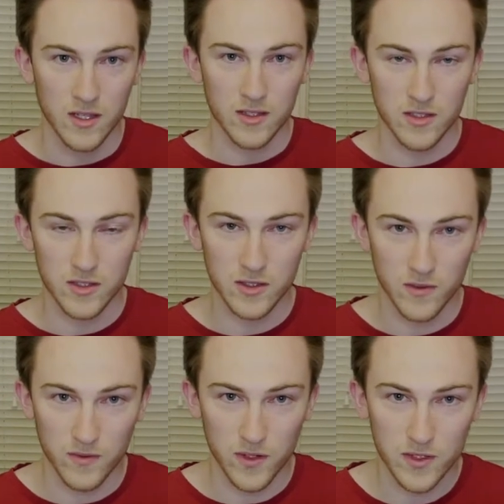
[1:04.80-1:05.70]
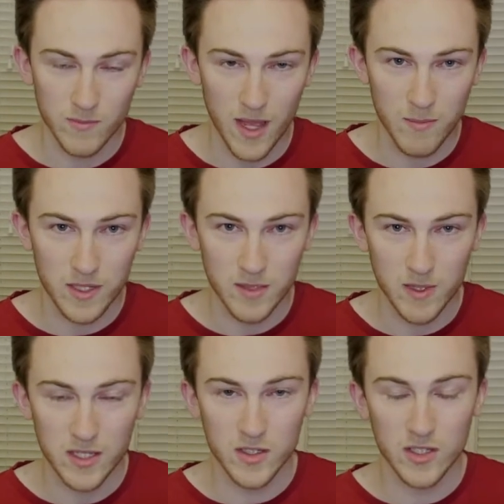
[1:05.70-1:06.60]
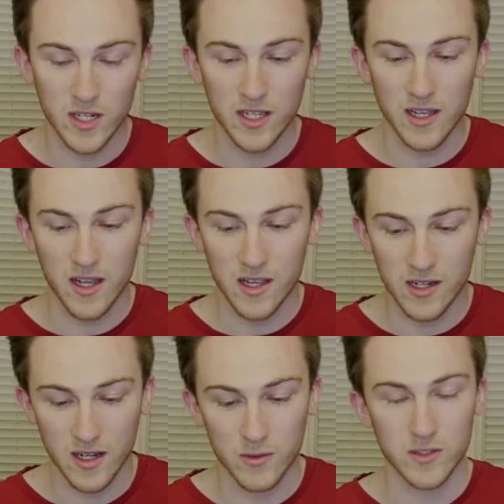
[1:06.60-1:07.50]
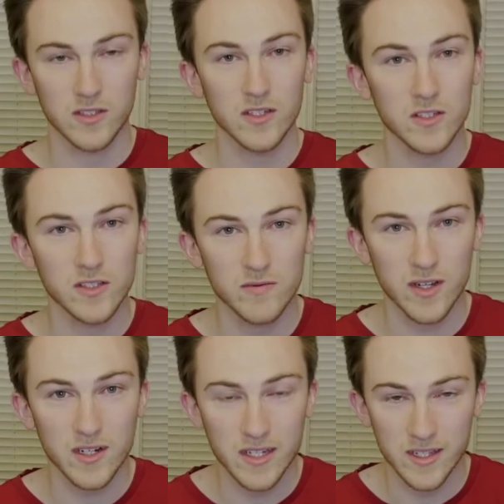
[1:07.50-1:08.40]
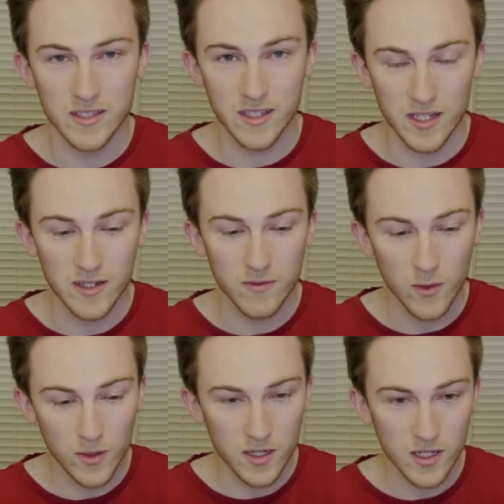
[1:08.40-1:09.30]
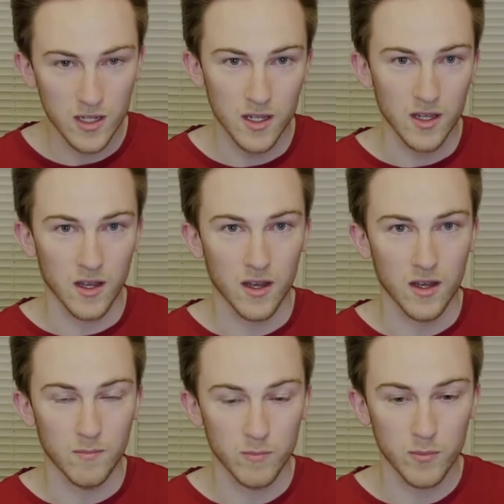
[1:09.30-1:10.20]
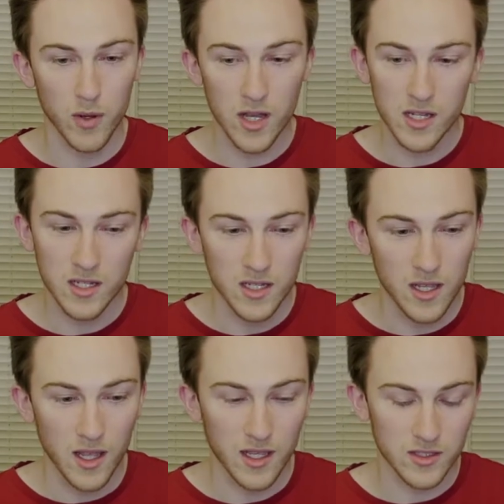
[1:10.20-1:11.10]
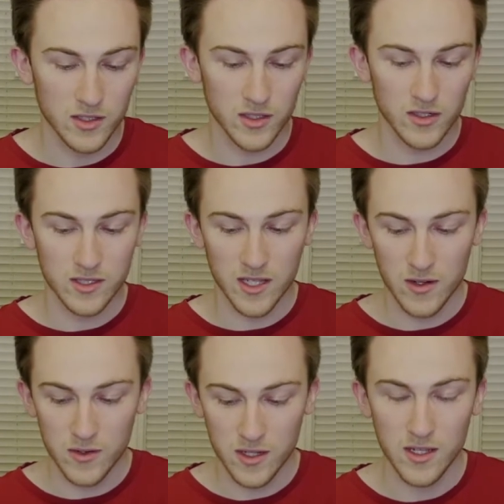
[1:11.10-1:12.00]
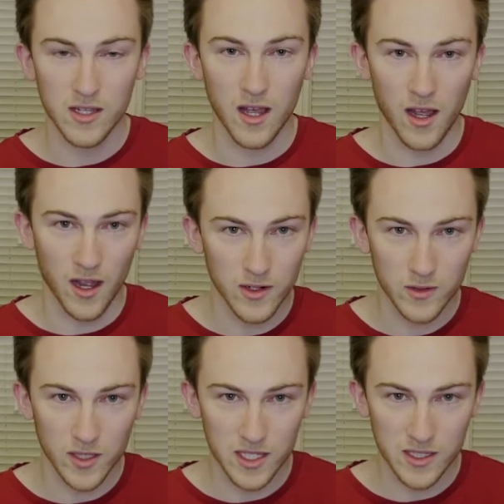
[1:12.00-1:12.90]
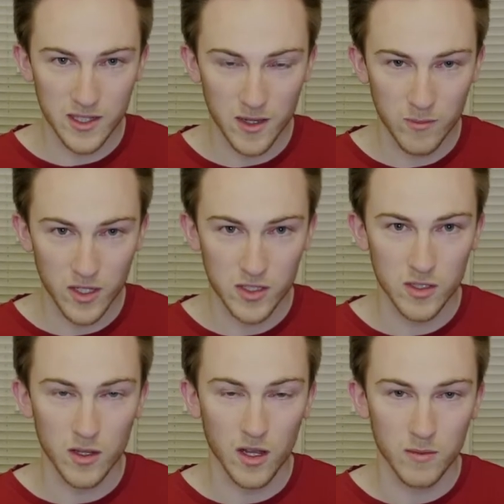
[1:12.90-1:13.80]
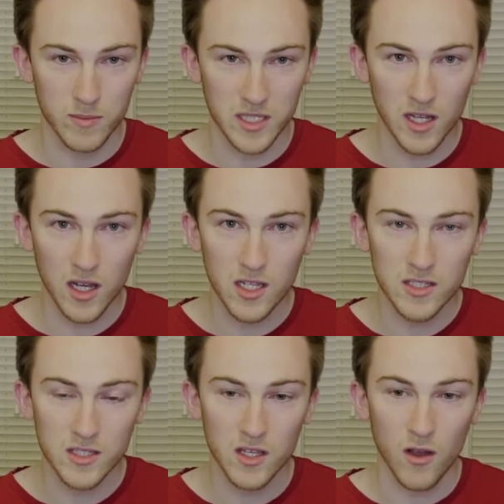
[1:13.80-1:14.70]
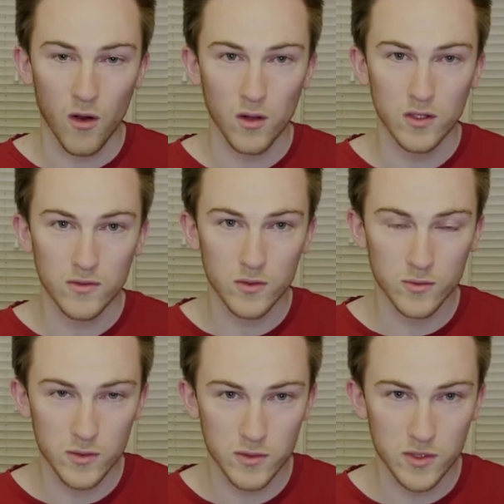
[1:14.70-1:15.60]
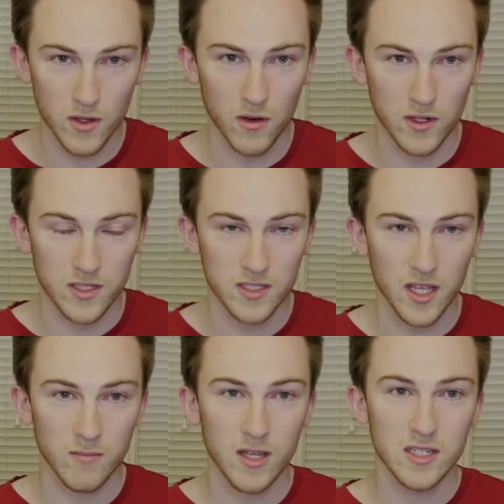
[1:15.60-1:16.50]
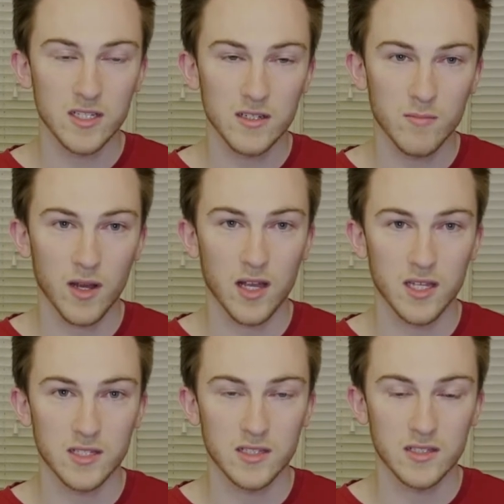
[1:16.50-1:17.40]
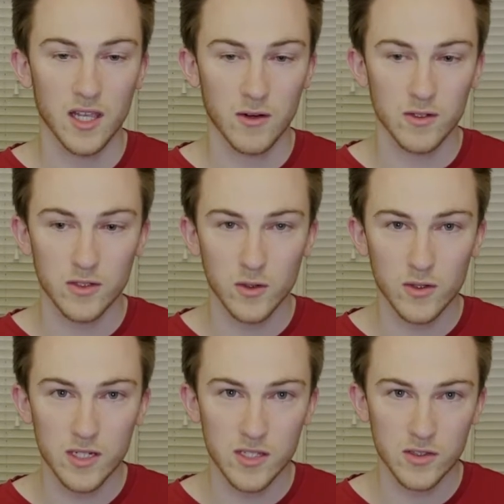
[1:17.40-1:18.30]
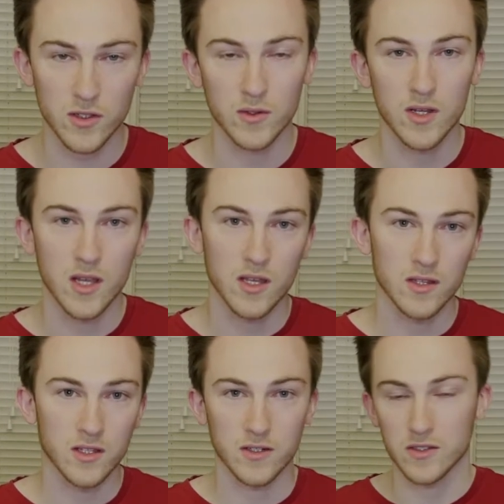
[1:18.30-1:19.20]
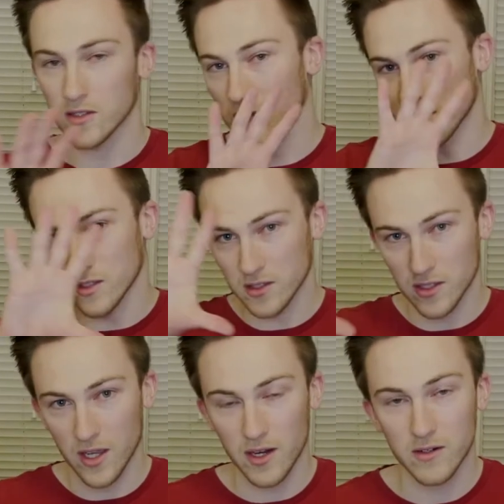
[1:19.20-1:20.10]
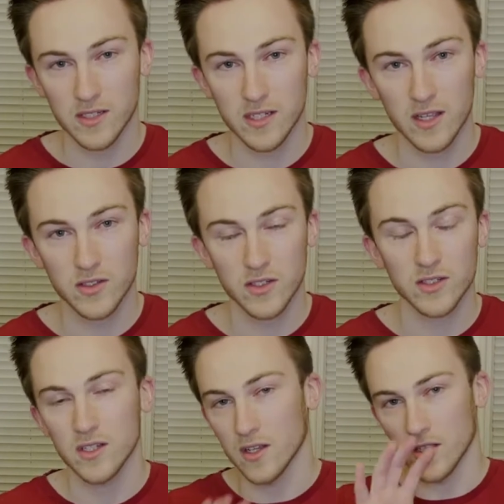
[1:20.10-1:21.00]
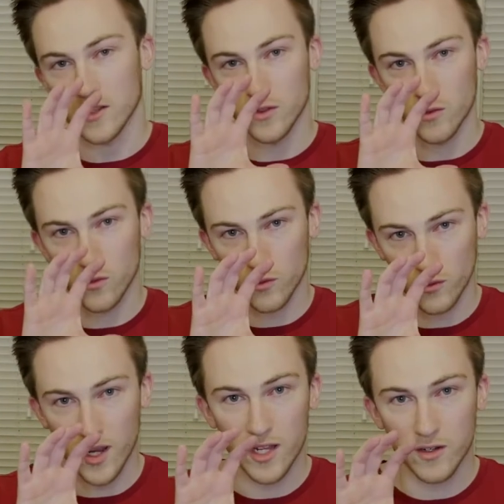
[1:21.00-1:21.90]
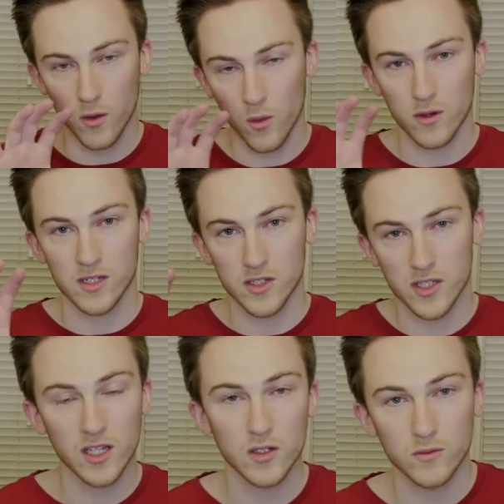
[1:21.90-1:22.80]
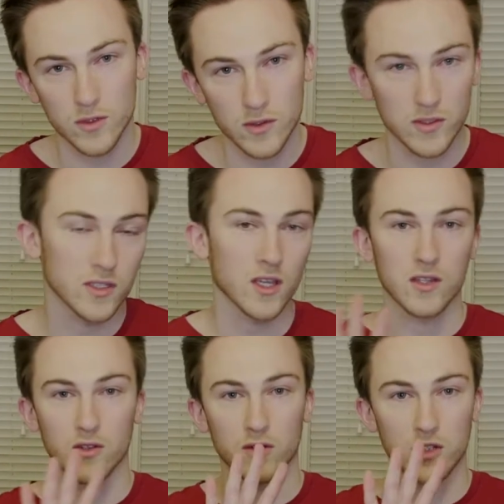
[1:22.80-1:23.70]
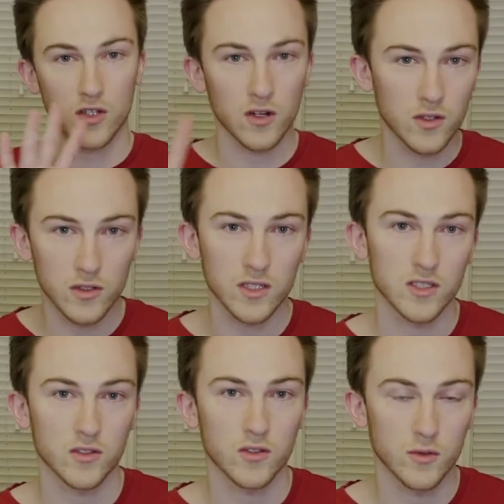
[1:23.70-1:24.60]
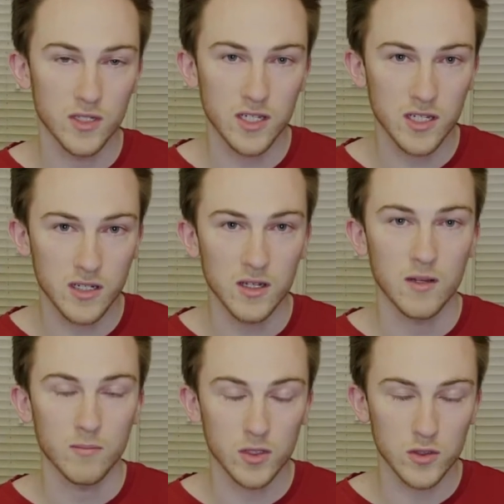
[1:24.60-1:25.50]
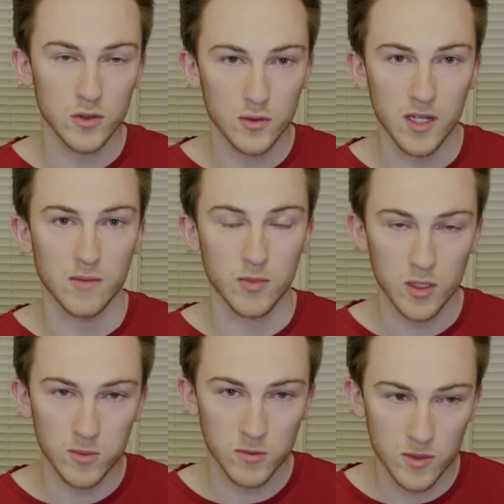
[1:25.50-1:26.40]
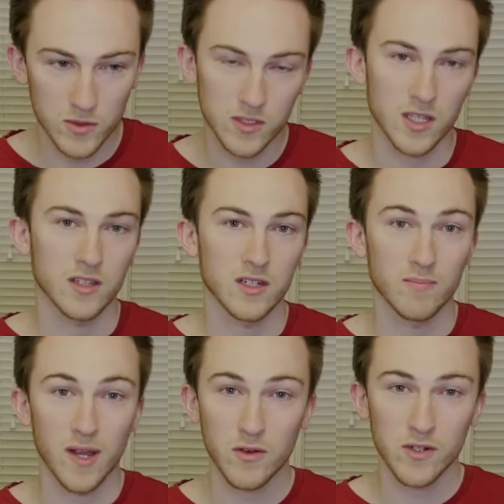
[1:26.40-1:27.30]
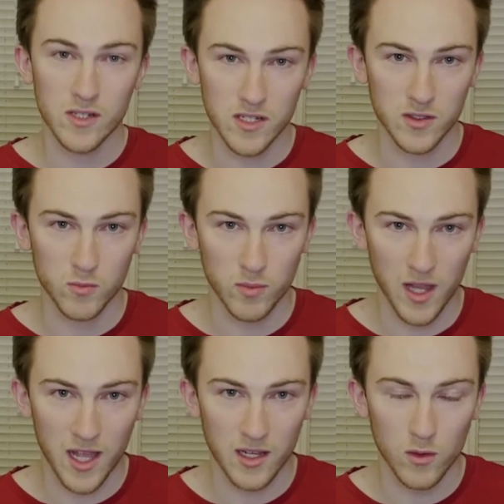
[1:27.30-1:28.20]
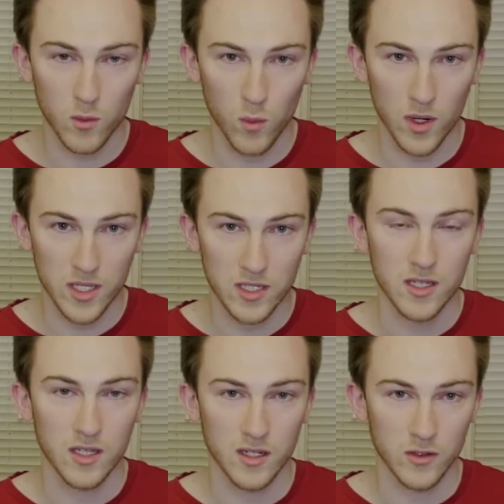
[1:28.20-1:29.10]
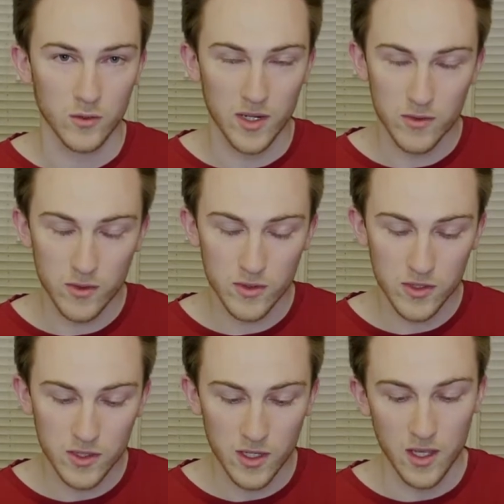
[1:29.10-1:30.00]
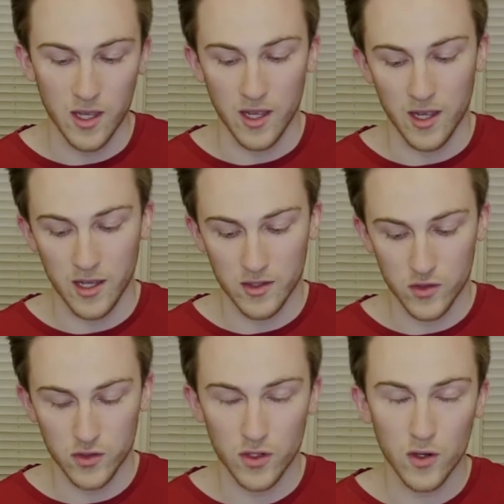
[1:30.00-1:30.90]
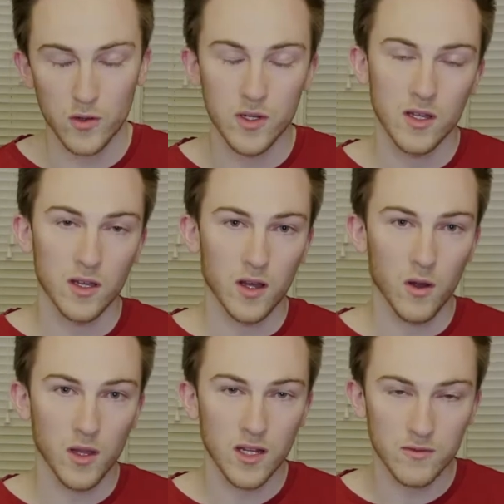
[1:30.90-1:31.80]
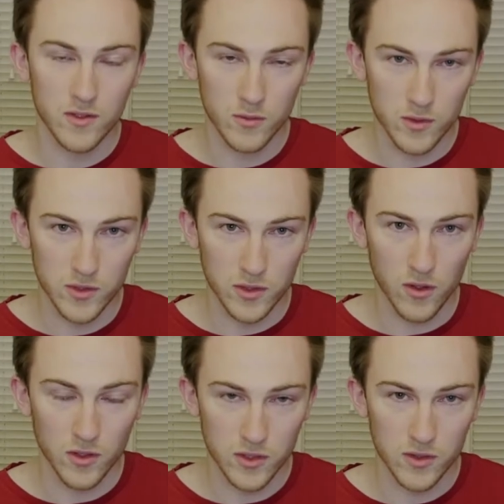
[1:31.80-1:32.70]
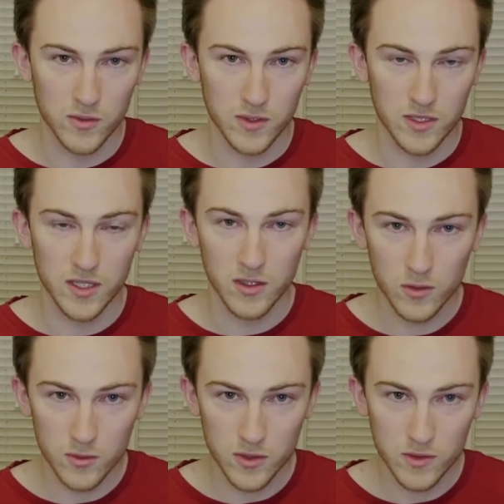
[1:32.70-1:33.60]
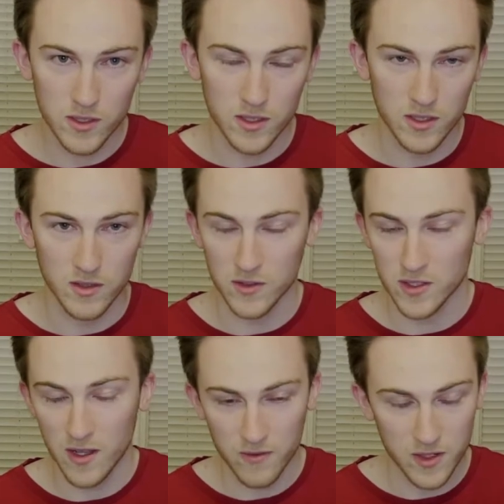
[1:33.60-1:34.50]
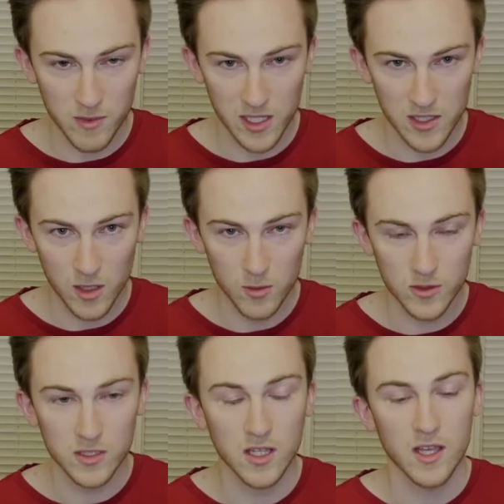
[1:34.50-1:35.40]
This is the first map expansion that I got, and I was initially very excited for it, but as it turns out, I don't like it that much because all of the routes are segmented by territory. So there's like the Sahara Desert is red, orange, yellow routes. The jungle is green, blue, and purple routes, and then mountain is black, white, and gray routes. And so a lot of the routes are also single routes. There's not very many doubles.